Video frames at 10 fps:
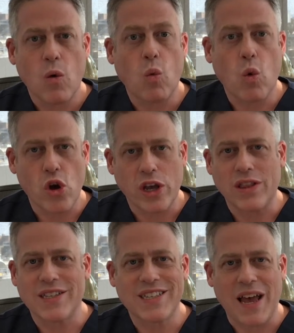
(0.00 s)
work in
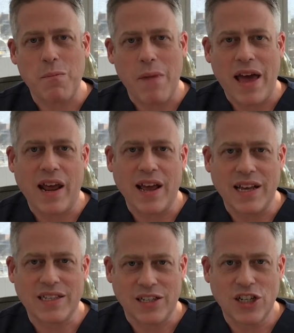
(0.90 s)
the same manner
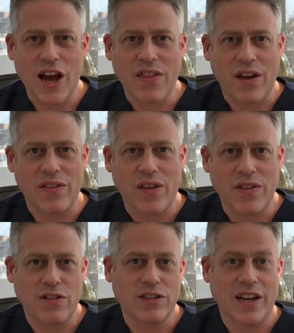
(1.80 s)
as each other, that there is an